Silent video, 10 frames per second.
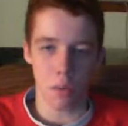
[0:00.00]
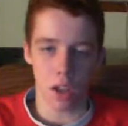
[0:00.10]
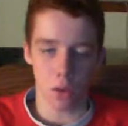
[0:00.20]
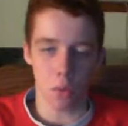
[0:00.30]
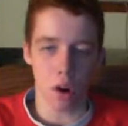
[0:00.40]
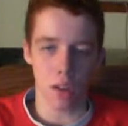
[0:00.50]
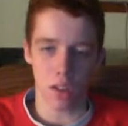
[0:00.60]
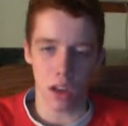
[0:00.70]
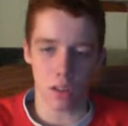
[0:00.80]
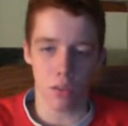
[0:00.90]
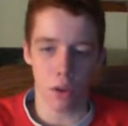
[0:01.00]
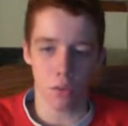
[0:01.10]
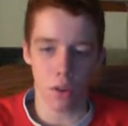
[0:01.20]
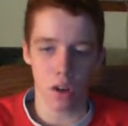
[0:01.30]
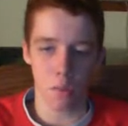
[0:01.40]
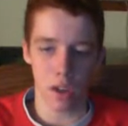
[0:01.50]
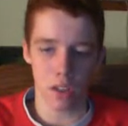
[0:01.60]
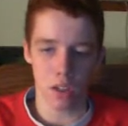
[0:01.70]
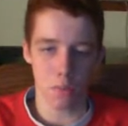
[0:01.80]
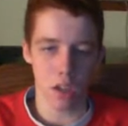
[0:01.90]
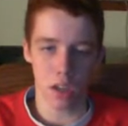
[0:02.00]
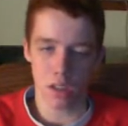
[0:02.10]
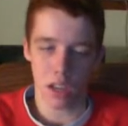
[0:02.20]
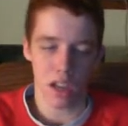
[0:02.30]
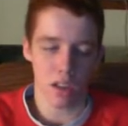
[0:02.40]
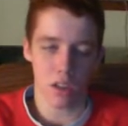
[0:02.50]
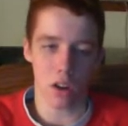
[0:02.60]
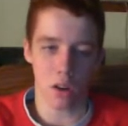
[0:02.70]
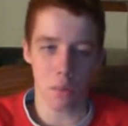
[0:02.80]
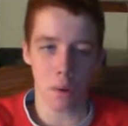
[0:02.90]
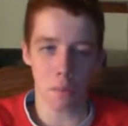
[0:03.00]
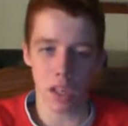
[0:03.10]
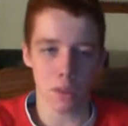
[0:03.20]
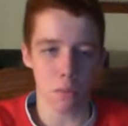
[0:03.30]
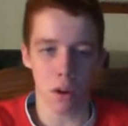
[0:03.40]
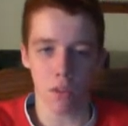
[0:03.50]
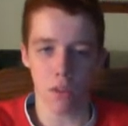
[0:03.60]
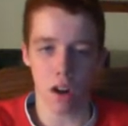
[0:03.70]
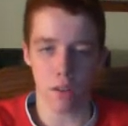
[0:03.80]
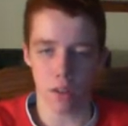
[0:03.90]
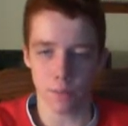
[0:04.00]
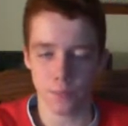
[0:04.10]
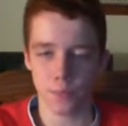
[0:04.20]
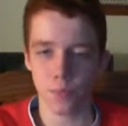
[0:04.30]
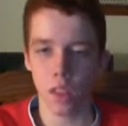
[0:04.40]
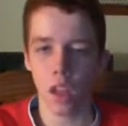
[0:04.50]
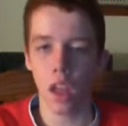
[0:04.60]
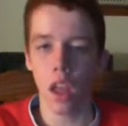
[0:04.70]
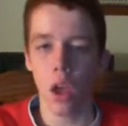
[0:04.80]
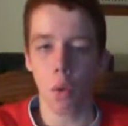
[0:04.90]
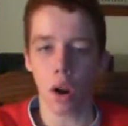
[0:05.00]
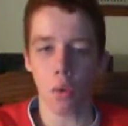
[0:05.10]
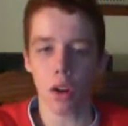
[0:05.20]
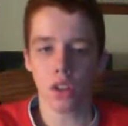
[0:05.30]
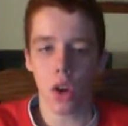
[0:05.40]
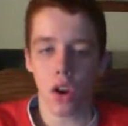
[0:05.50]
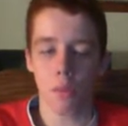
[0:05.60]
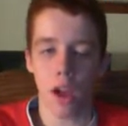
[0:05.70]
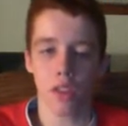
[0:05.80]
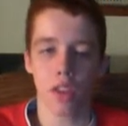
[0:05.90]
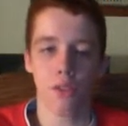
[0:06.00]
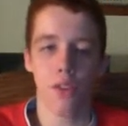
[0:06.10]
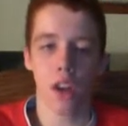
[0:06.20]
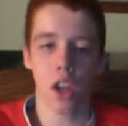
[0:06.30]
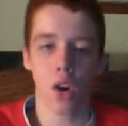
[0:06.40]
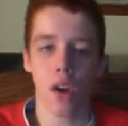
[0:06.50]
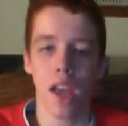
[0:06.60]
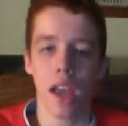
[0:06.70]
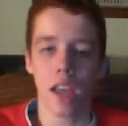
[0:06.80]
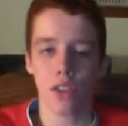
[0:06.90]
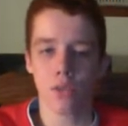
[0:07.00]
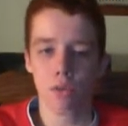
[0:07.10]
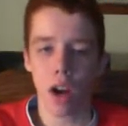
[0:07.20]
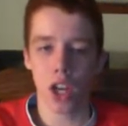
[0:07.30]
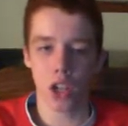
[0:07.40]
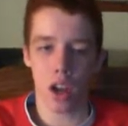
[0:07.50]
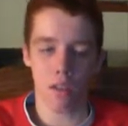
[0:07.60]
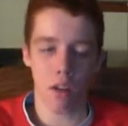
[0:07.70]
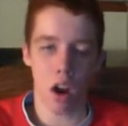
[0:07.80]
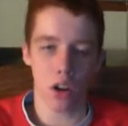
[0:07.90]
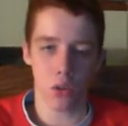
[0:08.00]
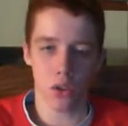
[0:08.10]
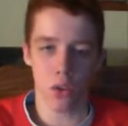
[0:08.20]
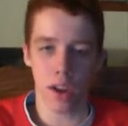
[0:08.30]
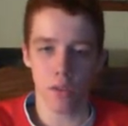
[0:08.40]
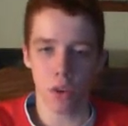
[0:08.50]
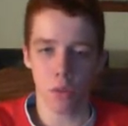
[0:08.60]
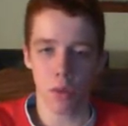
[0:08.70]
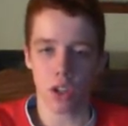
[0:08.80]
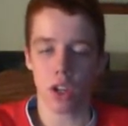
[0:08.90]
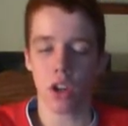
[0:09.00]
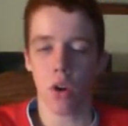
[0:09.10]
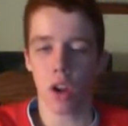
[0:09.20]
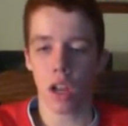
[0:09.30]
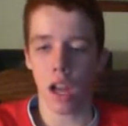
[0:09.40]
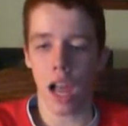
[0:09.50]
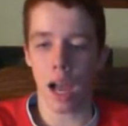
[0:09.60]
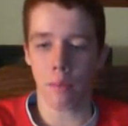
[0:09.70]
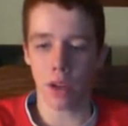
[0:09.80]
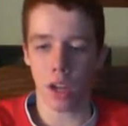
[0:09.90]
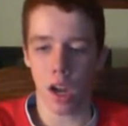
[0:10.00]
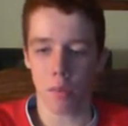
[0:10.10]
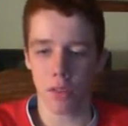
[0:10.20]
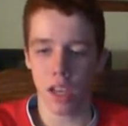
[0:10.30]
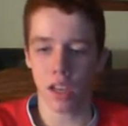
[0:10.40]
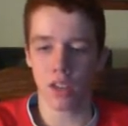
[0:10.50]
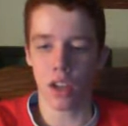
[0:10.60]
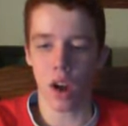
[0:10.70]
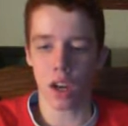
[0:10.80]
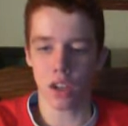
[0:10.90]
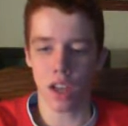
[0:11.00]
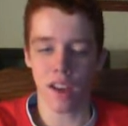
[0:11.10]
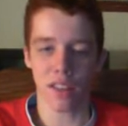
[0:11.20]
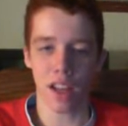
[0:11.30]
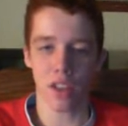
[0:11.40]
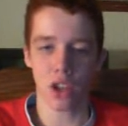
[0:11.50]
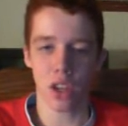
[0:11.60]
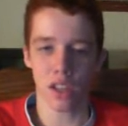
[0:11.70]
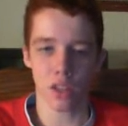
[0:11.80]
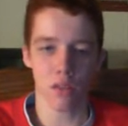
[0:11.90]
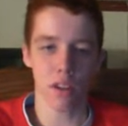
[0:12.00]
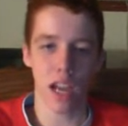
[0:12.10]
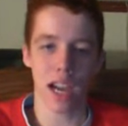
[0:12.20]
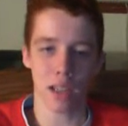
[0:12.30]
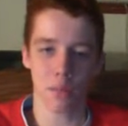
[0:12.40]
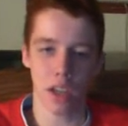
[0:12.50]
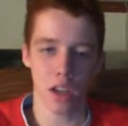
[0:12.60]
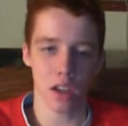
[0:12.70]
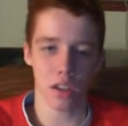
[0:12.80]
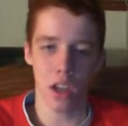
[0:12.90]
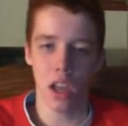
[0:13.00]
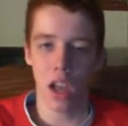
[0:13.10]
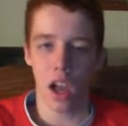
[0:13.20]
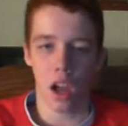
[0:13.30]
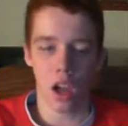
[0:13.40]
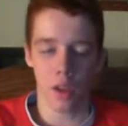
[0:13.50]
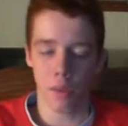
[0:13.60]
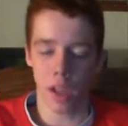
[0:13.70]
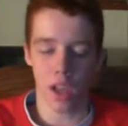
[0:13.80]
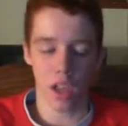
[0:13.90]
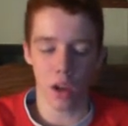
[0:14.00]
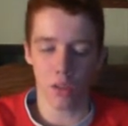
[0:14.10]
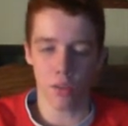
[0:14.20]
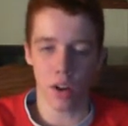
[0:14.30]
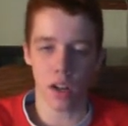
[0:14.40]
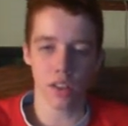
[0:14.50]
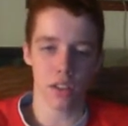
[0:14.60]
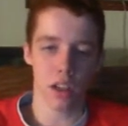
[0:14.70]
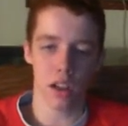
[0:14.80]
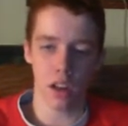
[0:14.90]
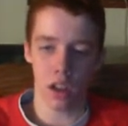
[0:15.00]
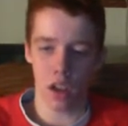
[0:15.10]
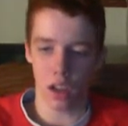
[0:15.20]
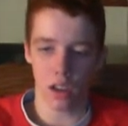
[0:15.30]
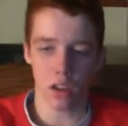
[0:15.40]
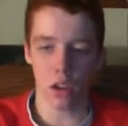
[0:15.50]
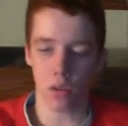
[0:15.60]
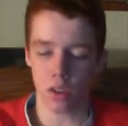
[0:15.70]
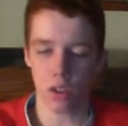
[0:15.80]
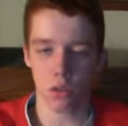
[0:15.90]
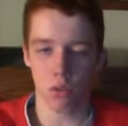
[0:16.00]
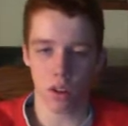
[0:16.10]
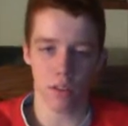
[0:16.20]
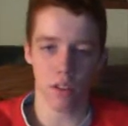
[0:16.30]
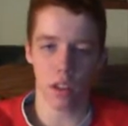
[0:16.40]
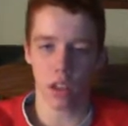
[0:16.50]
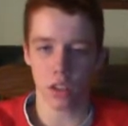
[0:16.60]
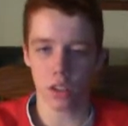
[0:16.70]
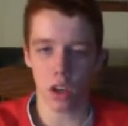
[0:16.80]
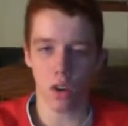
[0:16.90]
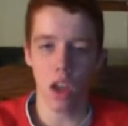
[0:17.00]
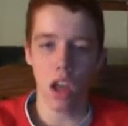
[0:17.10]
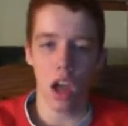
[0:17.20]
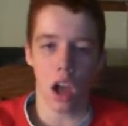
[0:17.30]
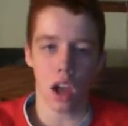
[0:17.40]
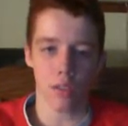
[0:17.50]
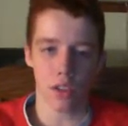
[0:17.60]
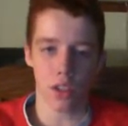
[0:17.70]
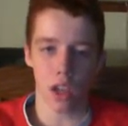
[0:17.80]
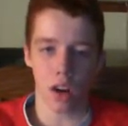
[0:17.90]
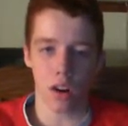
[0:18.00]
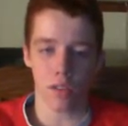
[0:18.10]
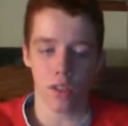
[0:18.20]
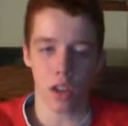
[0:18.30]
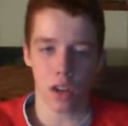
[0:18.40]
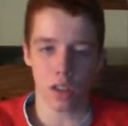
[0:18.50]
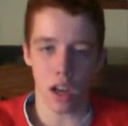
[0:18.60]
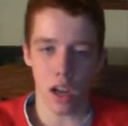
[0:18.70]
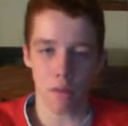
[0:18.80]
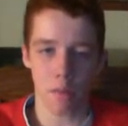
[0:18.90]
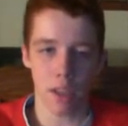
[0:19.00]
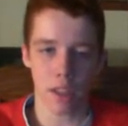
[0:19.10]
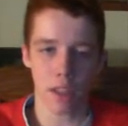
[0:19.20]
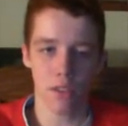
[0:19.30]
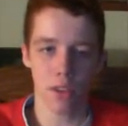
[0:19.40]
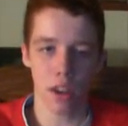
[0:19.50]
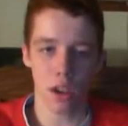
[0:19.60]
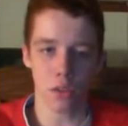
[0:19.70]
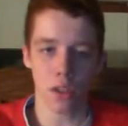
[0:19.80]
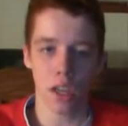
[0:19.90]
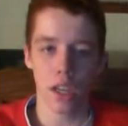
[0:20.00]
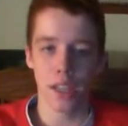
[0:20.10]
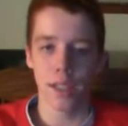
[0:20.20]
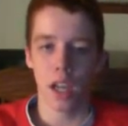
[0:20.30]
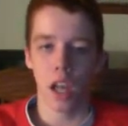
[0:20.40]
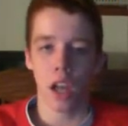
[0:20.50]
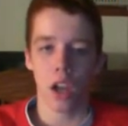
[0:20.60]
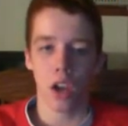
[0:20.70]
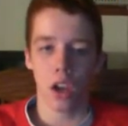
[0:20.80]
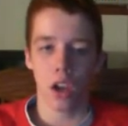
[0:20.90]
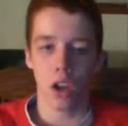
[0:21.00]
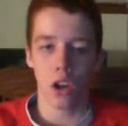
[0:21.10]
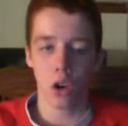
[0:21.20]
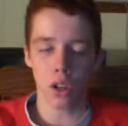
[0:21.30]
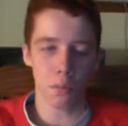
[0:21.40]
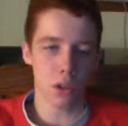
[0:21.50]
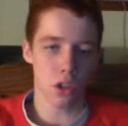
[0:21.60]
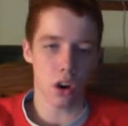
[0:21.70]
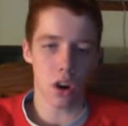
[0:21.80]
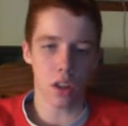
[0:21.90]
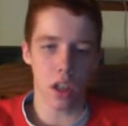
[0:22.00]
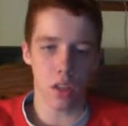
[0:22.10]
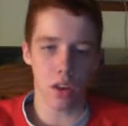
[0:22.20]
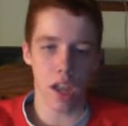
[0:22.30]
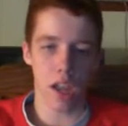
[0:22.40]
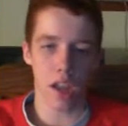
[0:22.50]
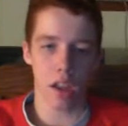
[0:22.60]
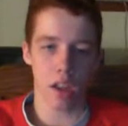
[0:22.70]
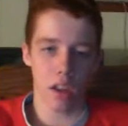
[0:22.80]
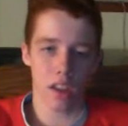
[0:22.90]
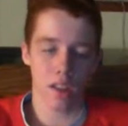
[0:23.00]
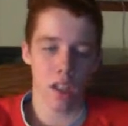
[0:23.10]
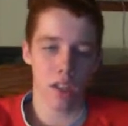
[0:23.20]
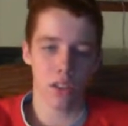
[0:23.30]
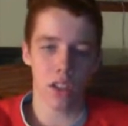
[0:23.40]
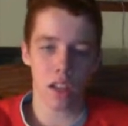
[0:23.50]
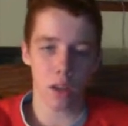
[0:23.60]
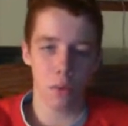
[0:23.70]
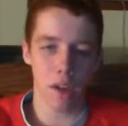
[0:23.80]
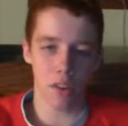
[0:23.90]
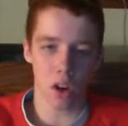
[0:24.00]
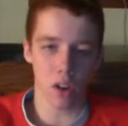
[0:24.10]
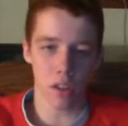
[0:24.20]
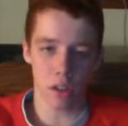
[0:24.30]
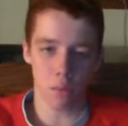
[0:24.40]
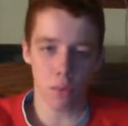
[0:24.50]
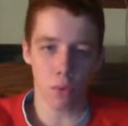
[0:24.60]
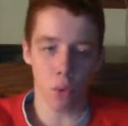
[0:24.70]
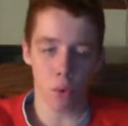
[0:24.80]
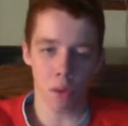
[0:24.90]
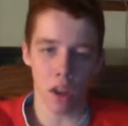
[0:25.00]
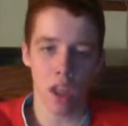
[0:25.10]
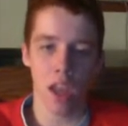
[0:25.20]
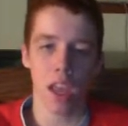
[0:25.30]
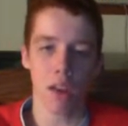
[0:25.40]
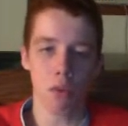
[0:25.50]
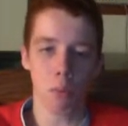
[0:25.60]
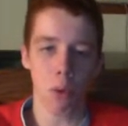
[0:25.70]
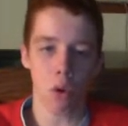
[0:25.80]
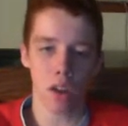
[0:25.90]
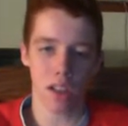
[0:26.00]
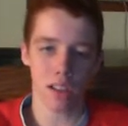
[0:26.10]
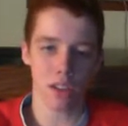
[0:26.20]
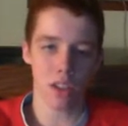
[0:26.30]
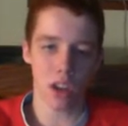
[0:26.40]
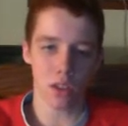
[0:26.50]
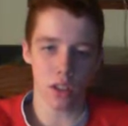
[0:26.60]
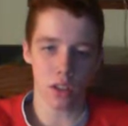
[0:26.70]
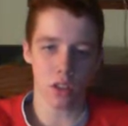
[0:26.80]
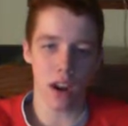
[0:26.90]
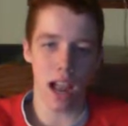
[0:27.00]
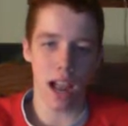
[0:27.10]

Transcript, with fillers: about the White Sox, feel free to message me because I can talk about baseball forever. What I want to talk about in this video is Rajon Rondo trade rumors. I know it happened a couple days ago. I just haven't had the chance to react because uh, I've been hanging out with friends and uh, going to school and everything. So obviously I don't have a ton of time to make these videos. Chris Broussard the other day, and, and it's not like we haven't heard this before, but he reported that the Celtics are